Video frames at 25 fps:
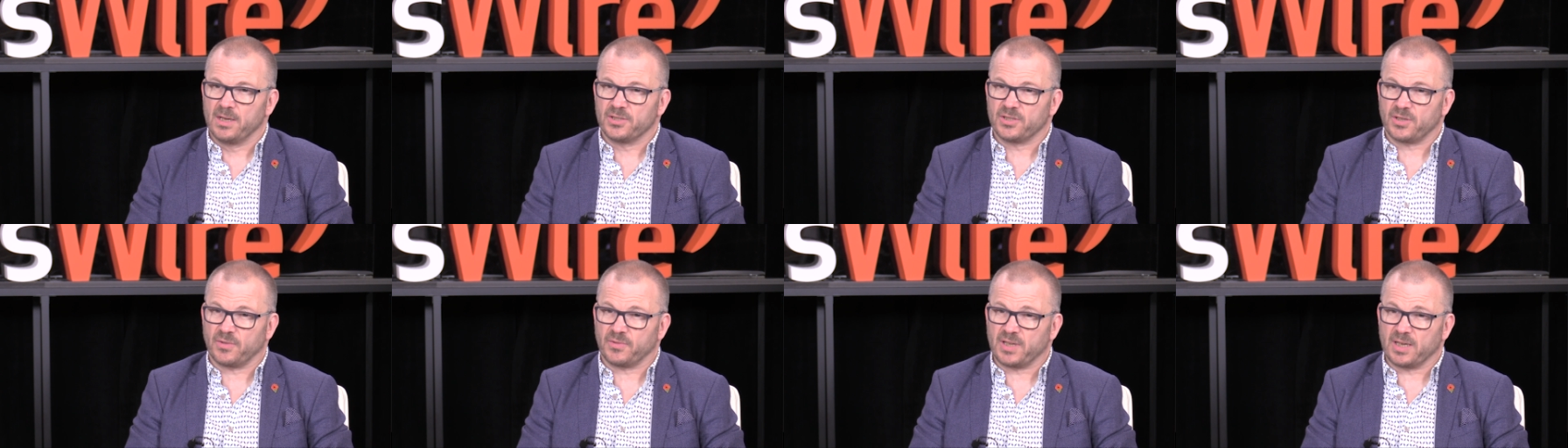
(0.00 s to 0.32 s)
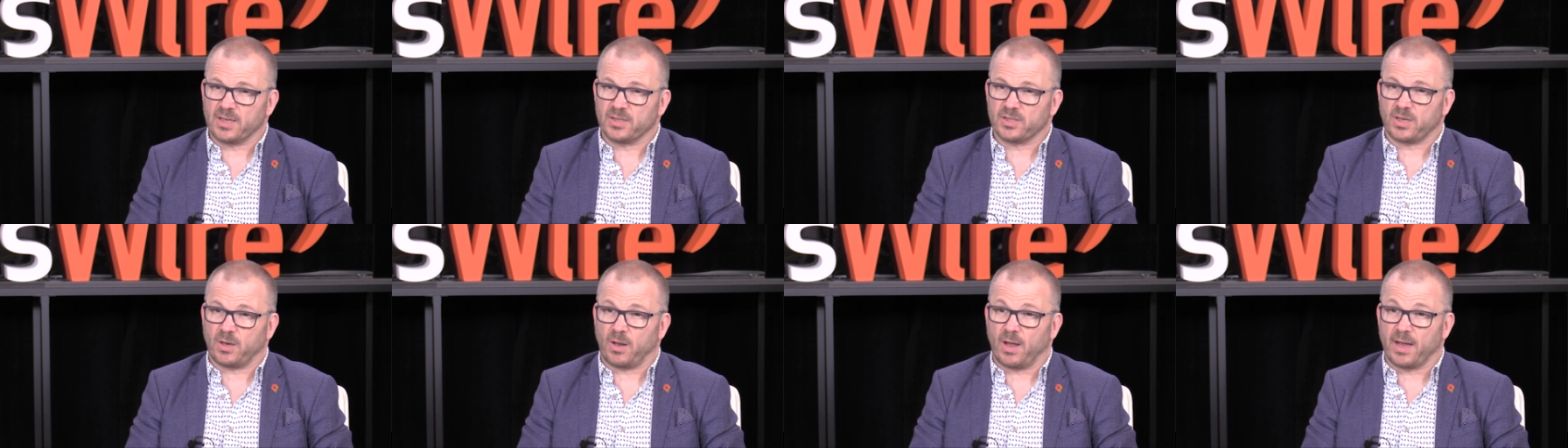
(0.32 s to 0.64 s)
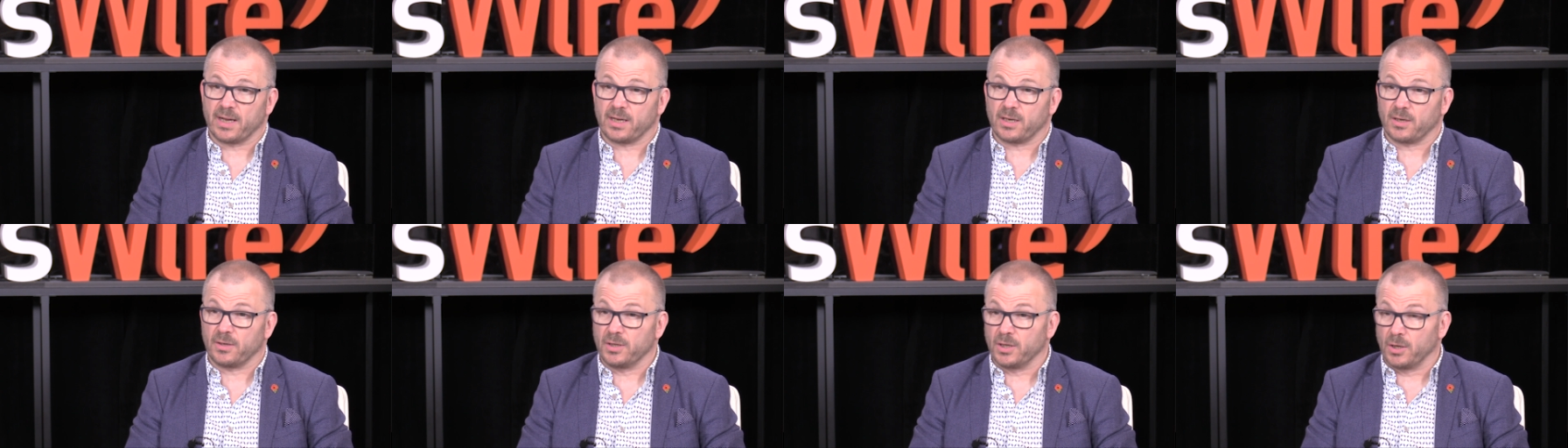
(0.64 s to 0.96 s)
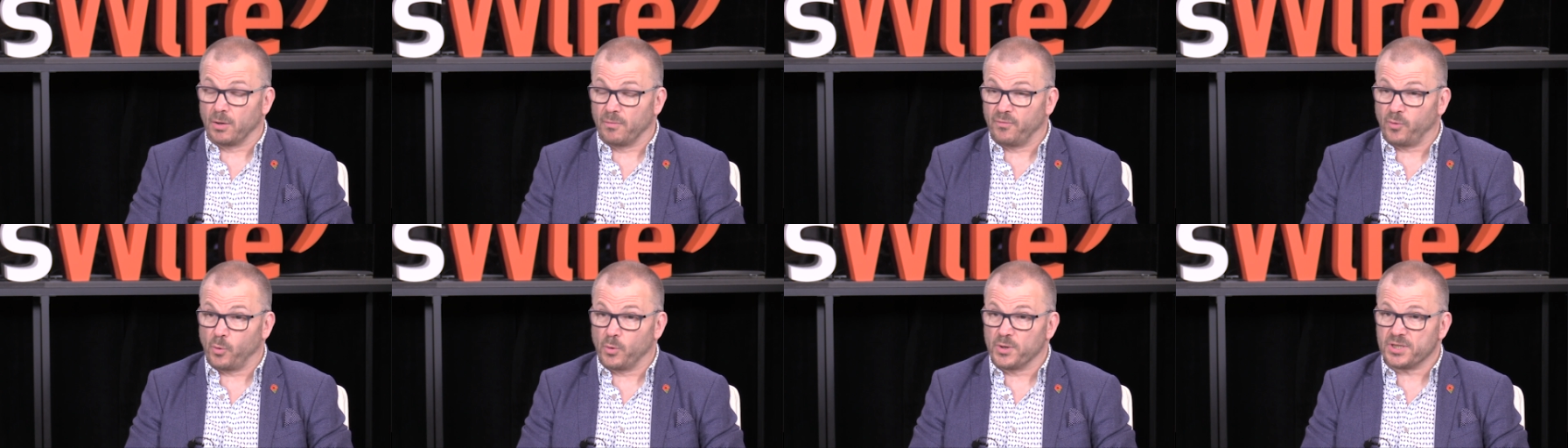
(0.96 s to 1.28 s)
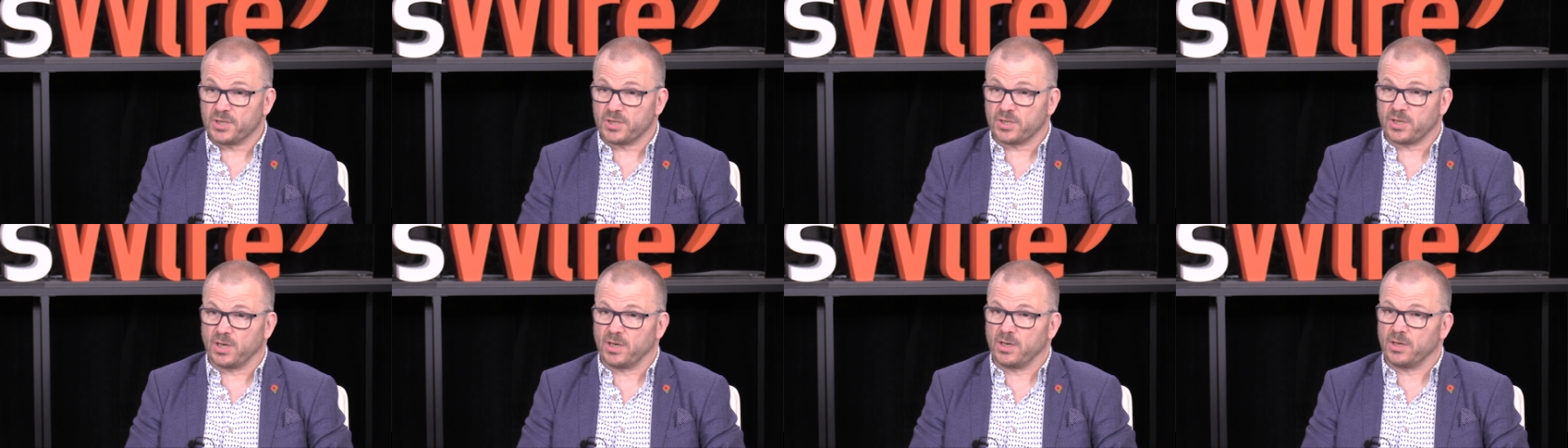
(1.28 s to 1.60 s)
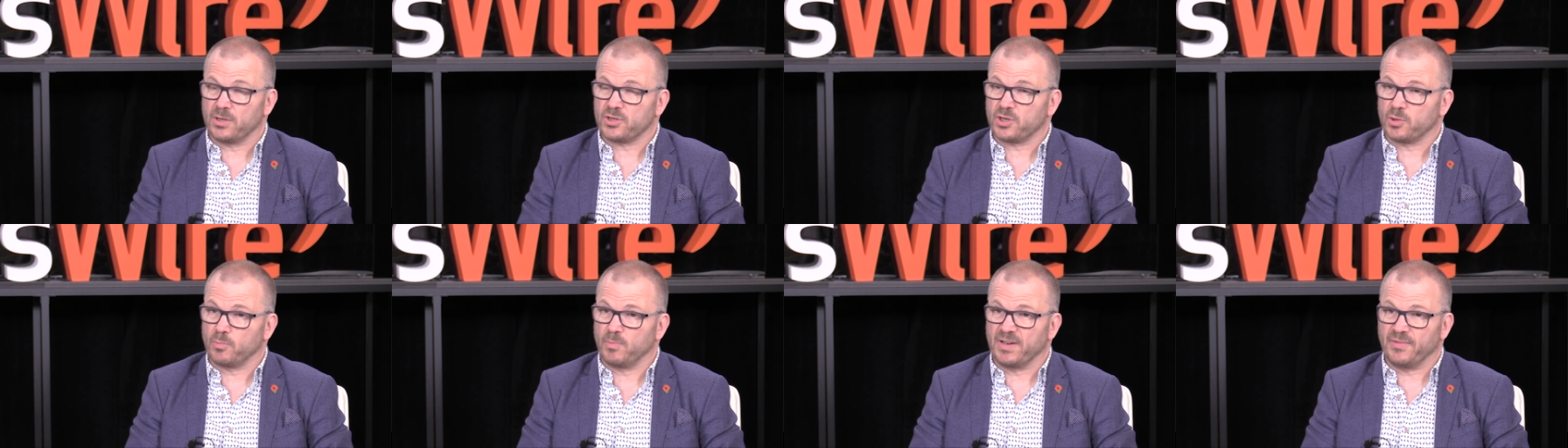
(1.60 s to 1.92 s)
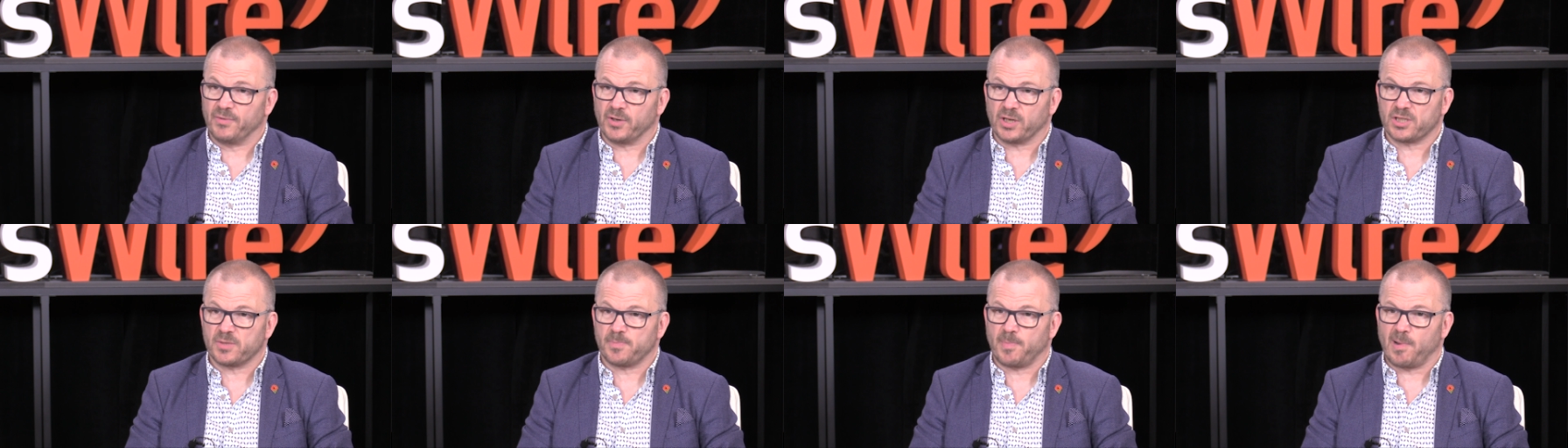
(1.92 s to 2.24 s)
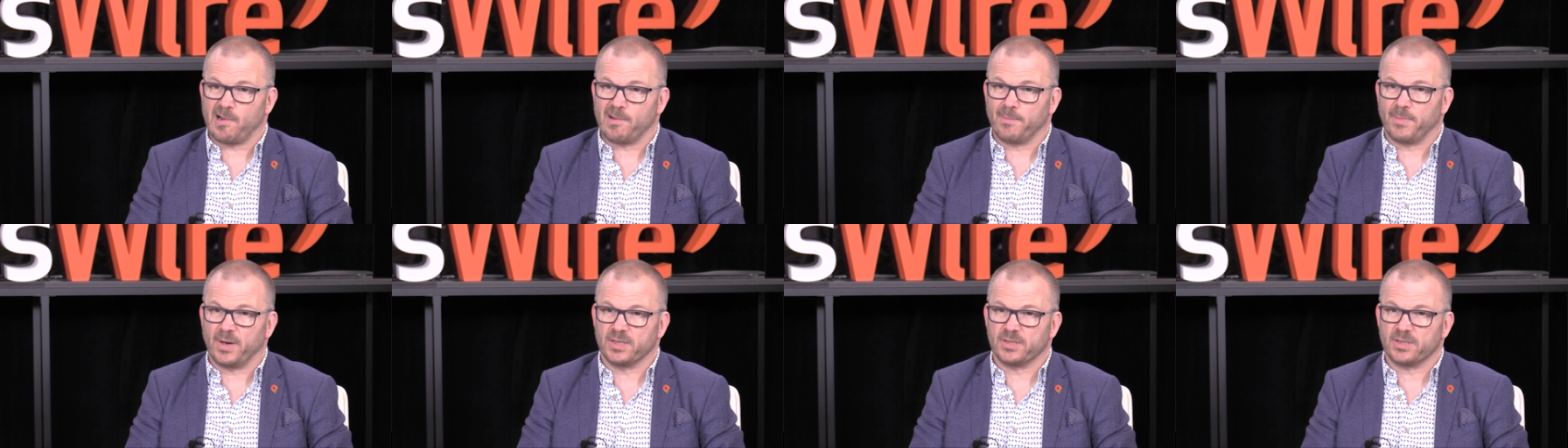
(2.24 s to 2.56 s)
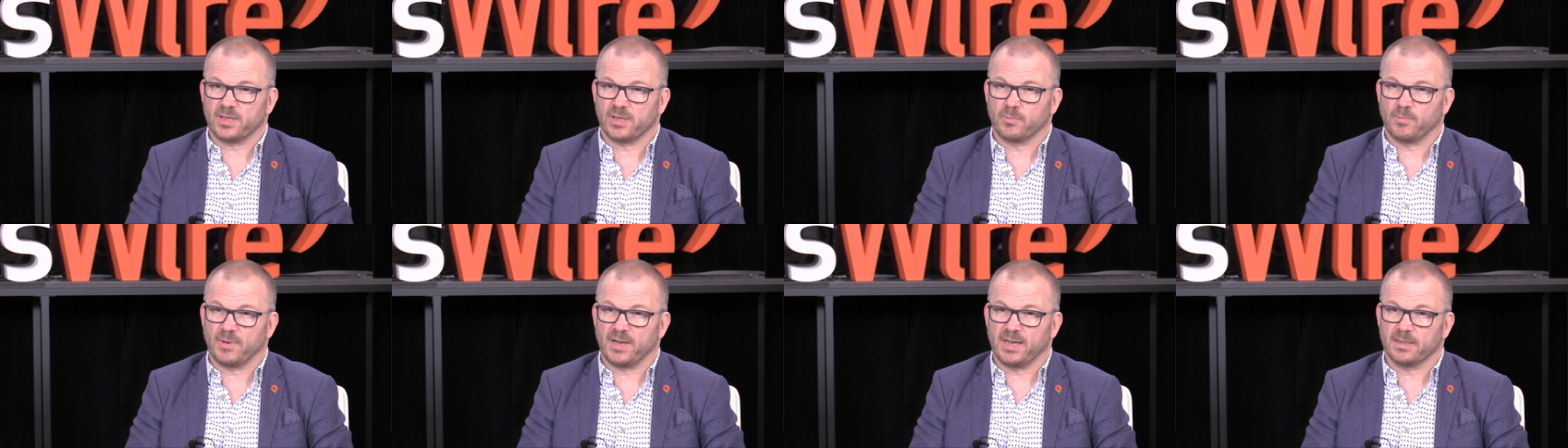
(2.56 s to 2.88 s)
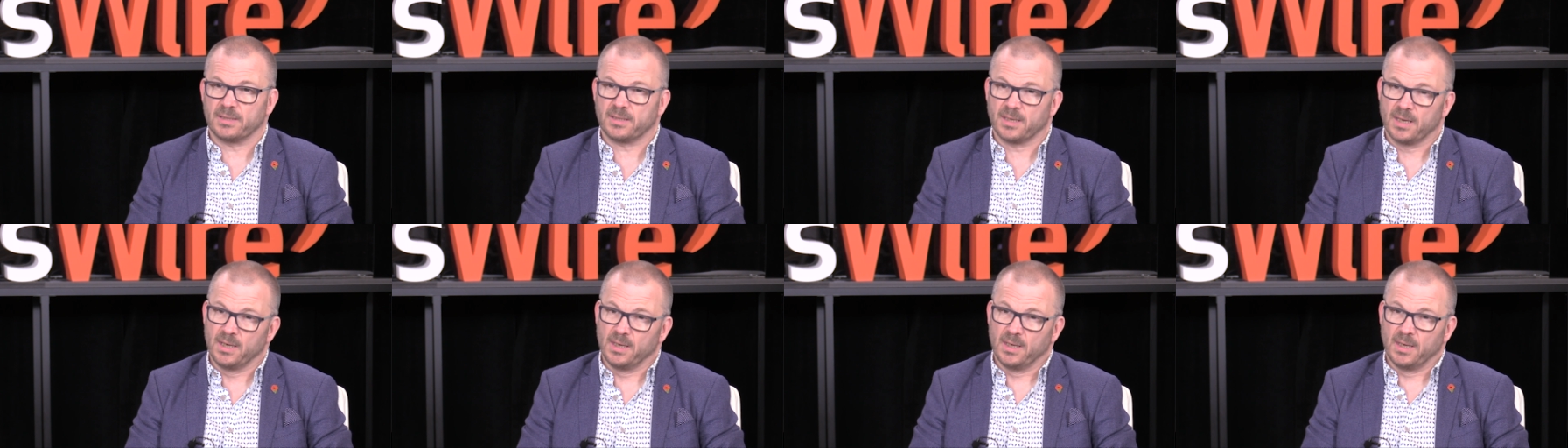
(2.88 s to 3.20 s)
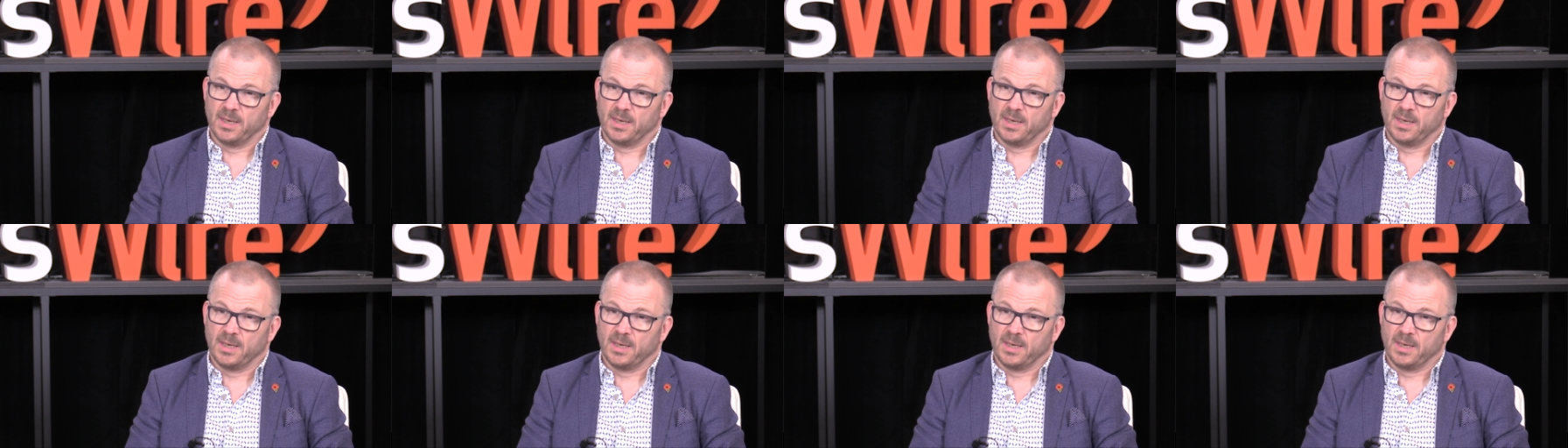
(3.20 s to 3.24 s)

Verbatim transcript: So things like you know voice search we've experimented with.